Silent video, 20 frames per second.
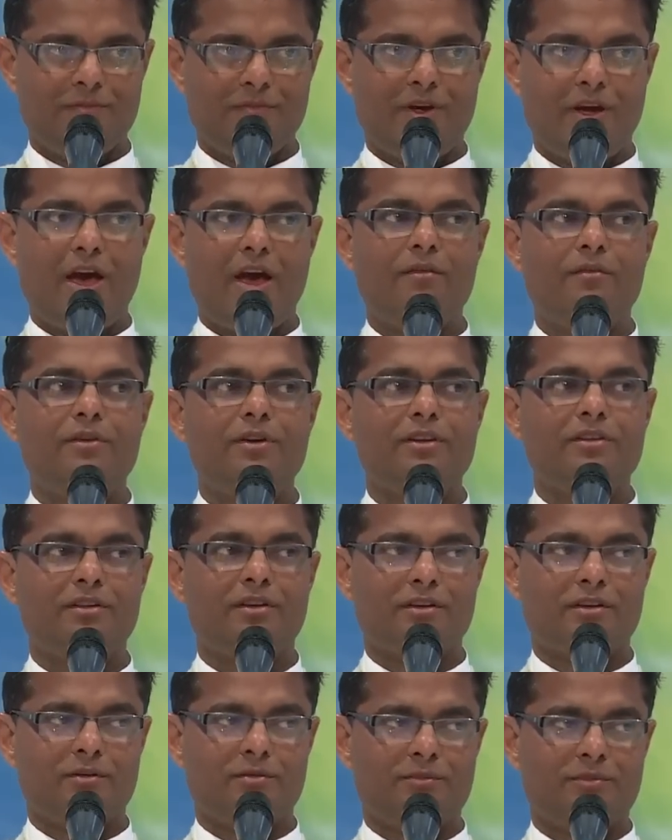Every
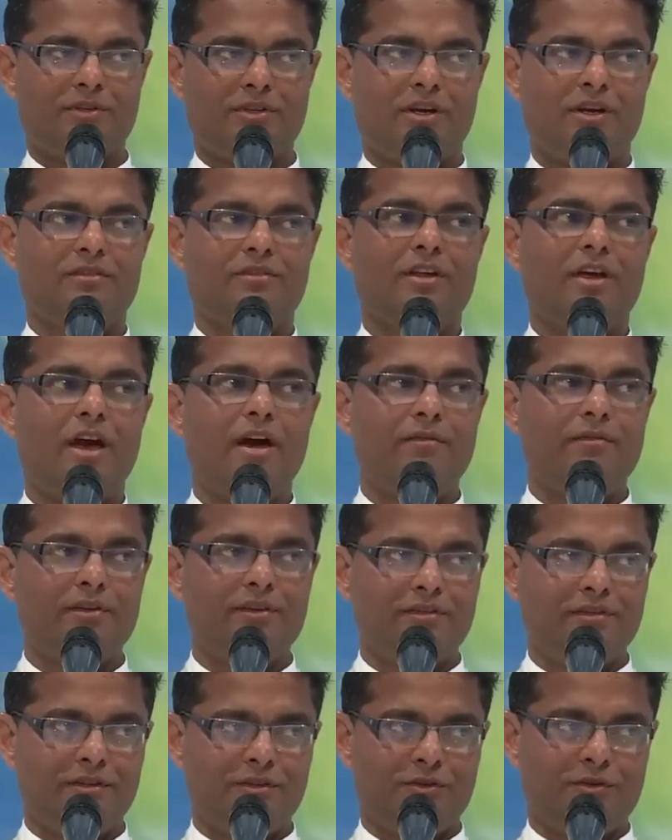circumstance,
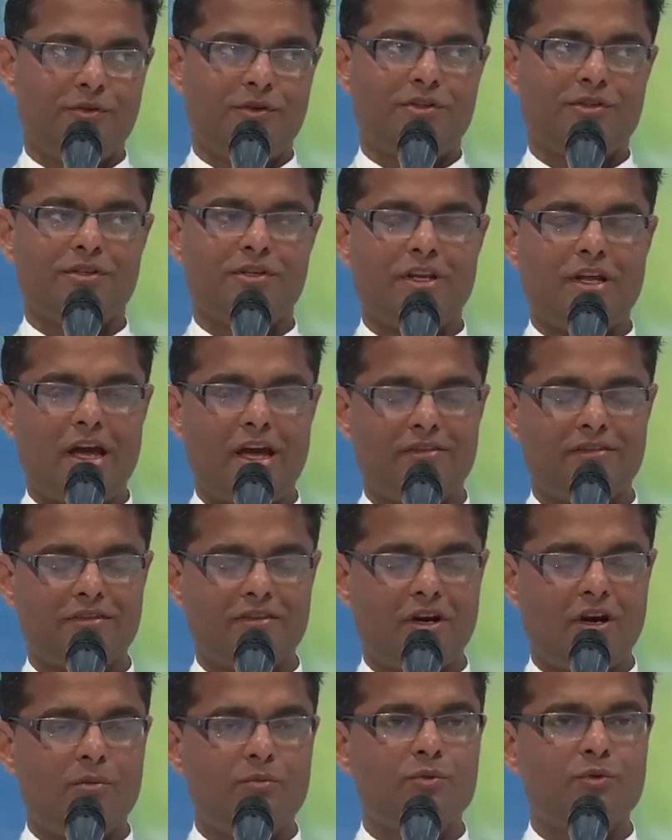every situation has
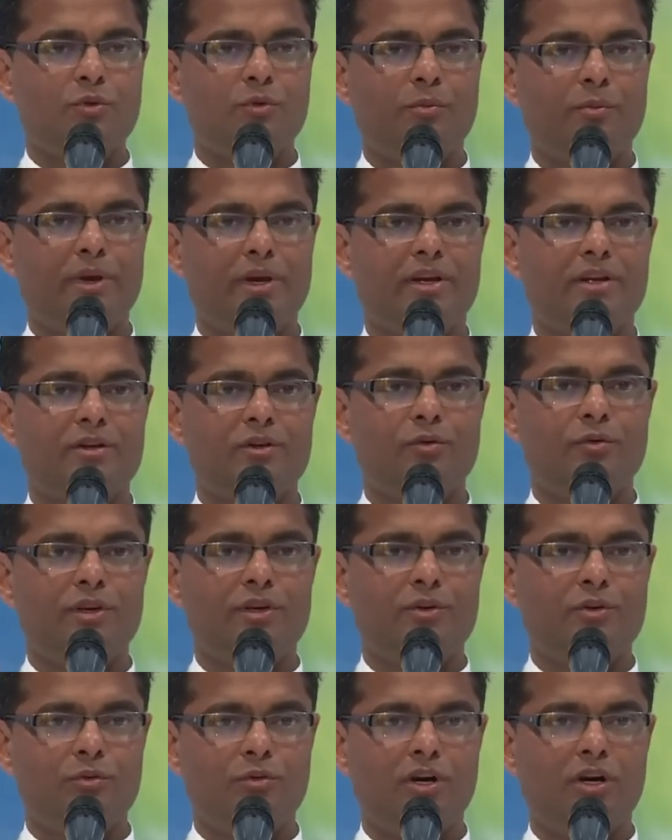come to make you
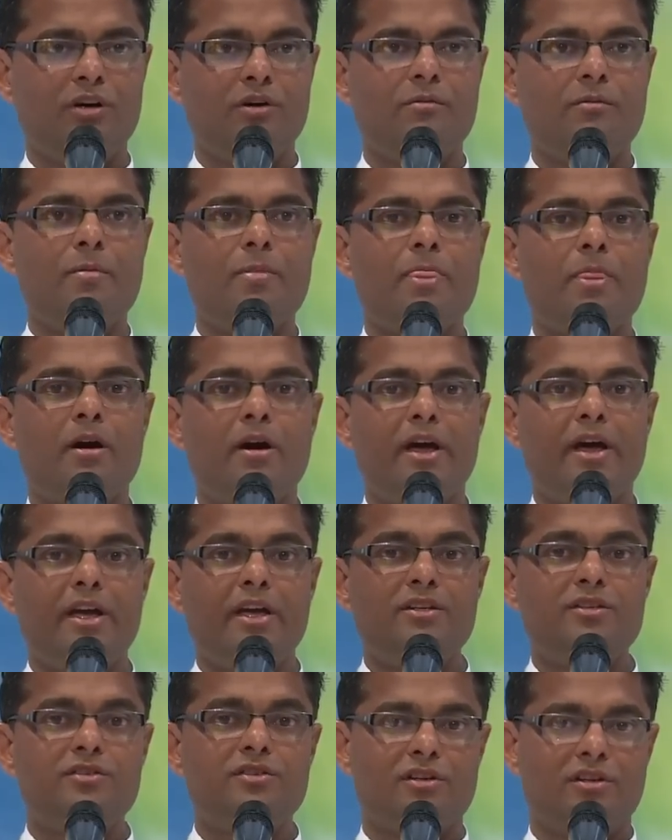into an
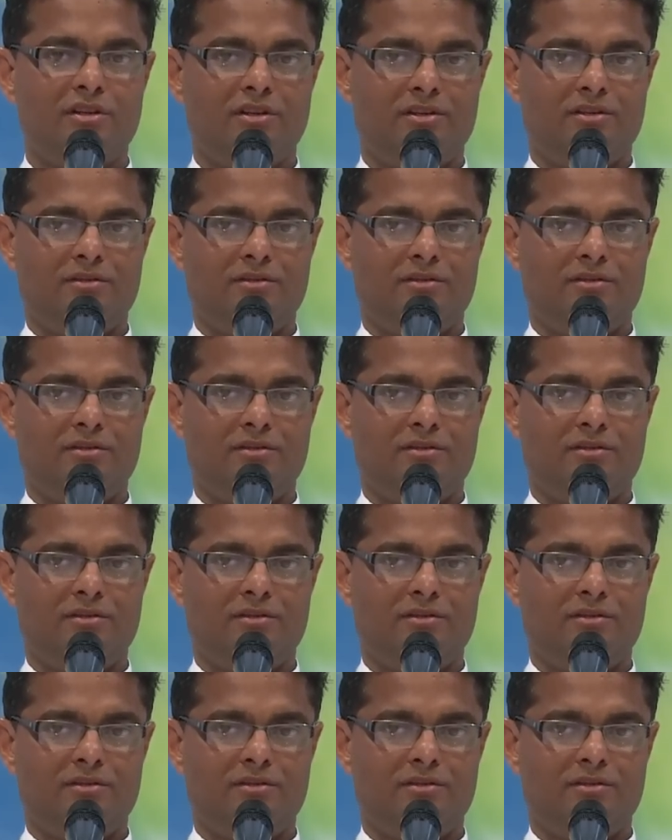angel.